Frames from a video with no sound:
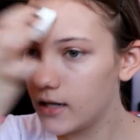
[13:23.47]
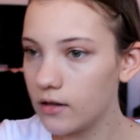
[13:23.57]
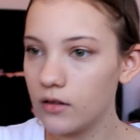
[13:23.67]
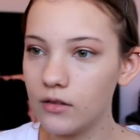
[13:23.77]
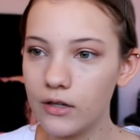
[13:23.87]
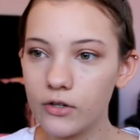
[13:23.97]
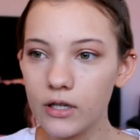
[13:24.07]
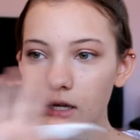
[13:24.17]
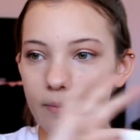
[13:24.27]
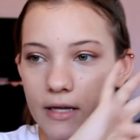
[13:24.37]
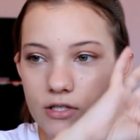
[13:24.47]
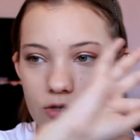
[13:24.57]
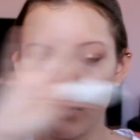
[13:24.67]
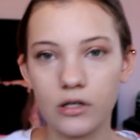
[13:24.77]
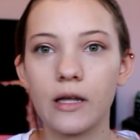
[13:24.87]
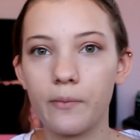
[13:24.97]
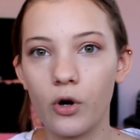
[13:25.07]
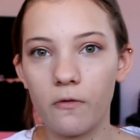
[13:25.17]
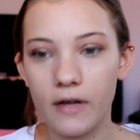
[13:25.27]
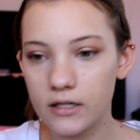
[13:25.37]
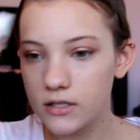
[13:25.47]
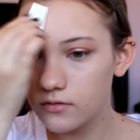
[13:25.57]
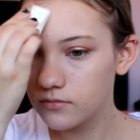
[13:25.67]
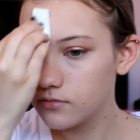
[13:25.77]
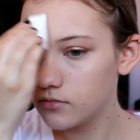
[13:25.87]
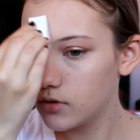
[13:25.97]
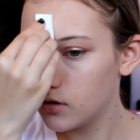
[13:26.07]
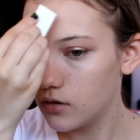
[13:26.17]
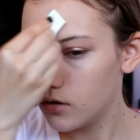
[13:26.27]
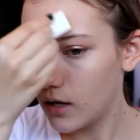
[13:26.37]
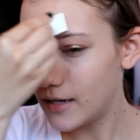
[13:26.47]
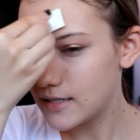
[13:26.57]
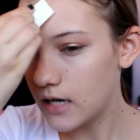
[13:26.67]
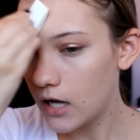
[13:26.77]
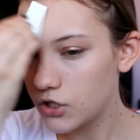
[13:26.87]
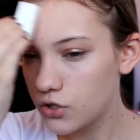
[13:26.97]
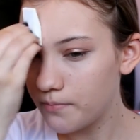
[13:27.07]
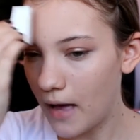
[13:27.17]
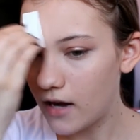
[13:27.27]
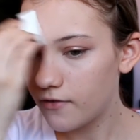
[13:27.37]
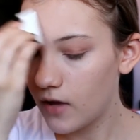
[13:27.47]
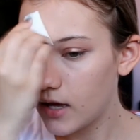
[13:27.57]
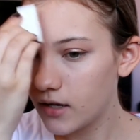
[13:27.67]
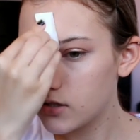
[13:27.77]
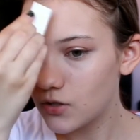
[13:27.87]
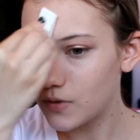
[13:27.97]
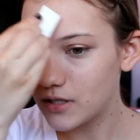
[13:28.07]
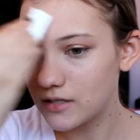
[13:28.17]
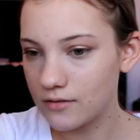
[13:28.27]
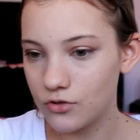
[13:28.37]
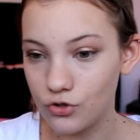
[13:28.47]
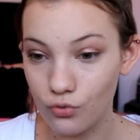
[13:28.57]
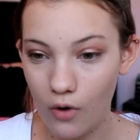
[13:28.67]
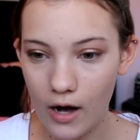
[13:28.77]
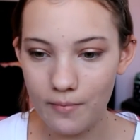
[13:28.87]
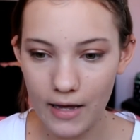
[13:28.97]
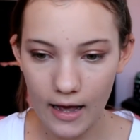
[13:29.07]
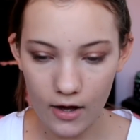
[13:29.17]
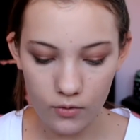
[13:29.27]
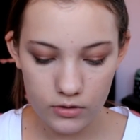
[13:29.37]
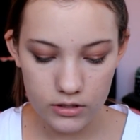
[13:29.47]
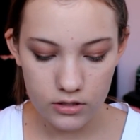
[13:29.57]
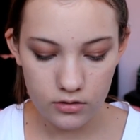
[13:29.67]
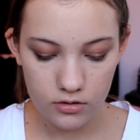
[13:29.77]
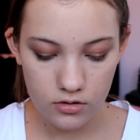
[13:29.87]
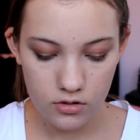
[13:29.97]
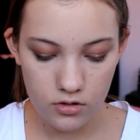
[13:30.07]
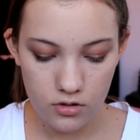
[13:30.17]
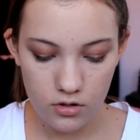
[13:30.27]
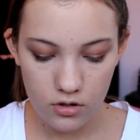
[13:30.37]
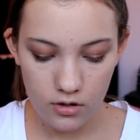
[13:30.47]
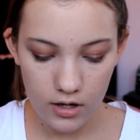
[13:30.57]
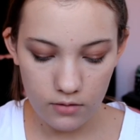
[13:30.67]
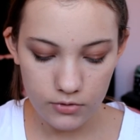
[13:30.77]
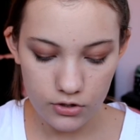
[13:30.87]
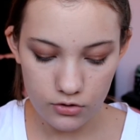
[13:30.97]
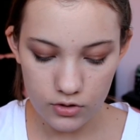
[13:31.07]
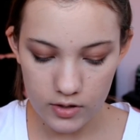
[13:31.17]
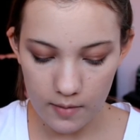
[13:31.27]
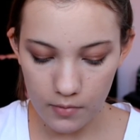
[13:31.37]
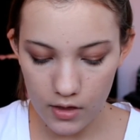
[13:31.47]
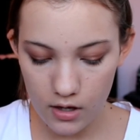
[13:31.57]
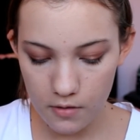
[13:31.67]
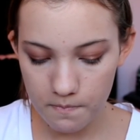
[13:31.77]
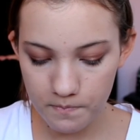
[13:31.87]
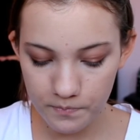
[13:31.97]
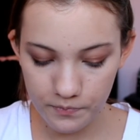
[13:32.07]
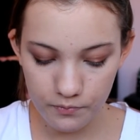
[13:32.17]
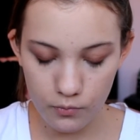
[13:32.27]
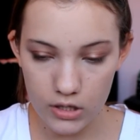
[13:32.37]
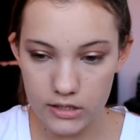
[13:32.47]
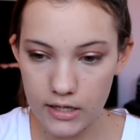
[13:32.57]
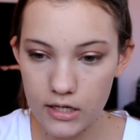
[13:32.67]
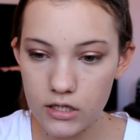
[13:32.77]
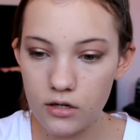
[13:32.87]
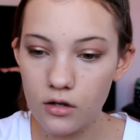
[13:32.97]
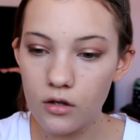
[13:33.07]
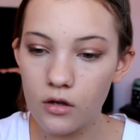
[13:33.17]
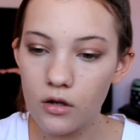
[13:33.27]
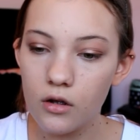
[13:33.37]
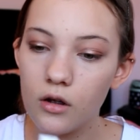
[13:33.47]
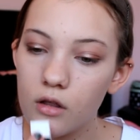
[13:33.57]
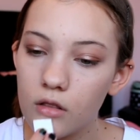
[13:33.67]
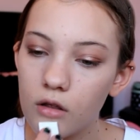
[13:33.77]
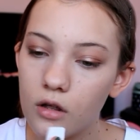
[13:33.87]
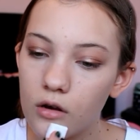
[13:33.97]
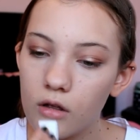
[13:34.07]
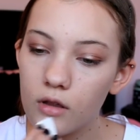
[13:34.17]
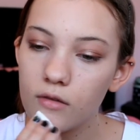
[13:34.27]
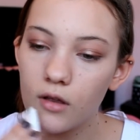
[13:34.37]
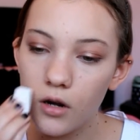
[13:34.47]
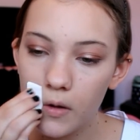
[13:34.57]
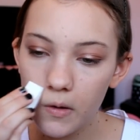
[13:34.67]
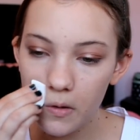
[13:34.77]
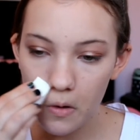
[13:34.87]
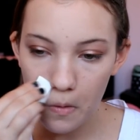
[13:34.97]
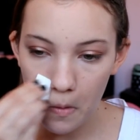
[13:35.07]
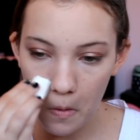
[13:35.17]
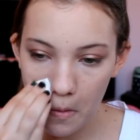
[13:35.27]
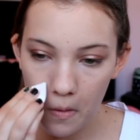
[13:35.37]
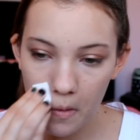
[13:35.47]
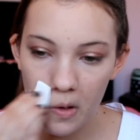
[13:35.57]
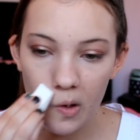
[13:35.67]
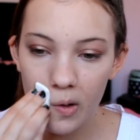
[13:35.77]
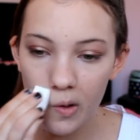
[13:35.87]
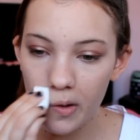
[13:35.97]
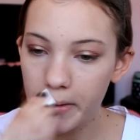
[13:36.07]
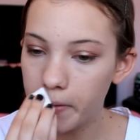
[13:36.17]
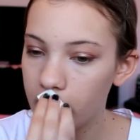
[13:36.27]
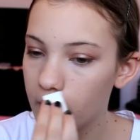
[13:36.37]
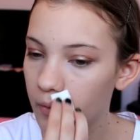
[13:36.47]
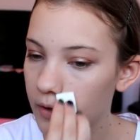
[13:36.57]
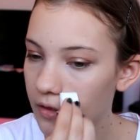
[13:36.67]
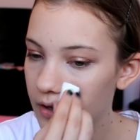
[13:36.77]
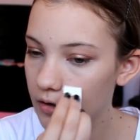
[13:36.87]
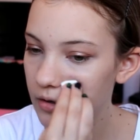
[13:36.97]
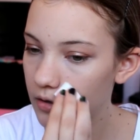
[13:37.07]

it literally makes you look like perfect. And it's not too mattifying, so it doesn't dry me out. Again, I'm just going to do the same thing. Press it in, and then set here, and here with it.